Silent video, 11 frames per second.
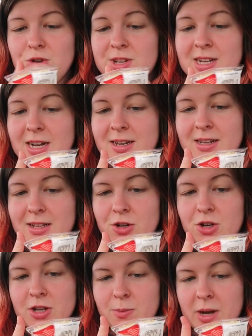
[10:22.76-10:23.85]
Juicy and
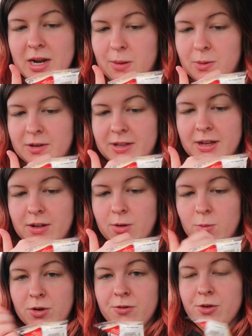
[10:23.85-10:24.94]
delicious pineapple stick,
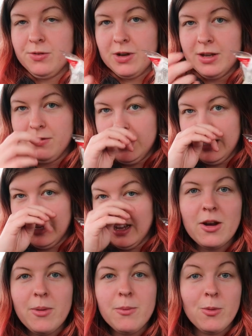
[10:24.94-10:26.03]
one of your five a day.
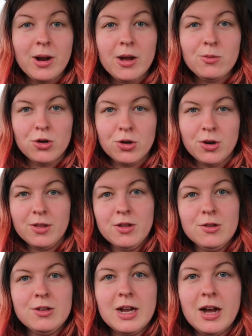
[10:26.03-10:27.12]
I remember when I was younger, they
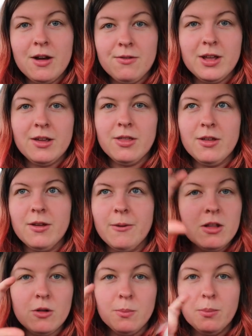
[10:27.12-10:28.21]
used to have like the
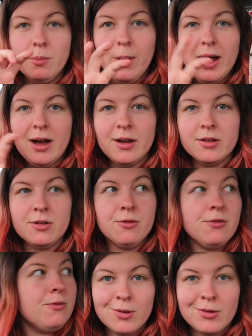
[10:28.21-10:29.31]
little bags
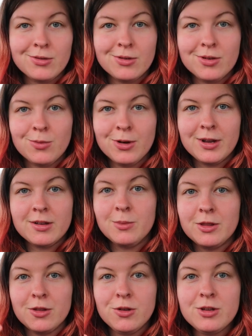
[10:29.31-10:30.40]
of, oh gosh, there's someone next to
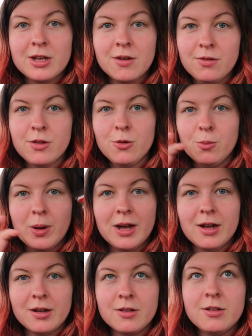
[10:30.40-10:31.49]
me. They used to have the little
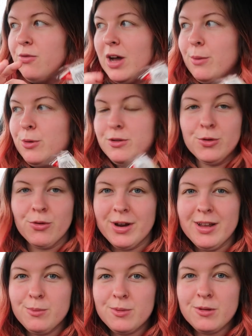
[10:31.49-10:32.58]
bags of apples and
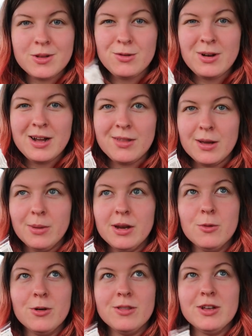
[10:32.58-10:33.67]
grapes, but they don't have them anymore.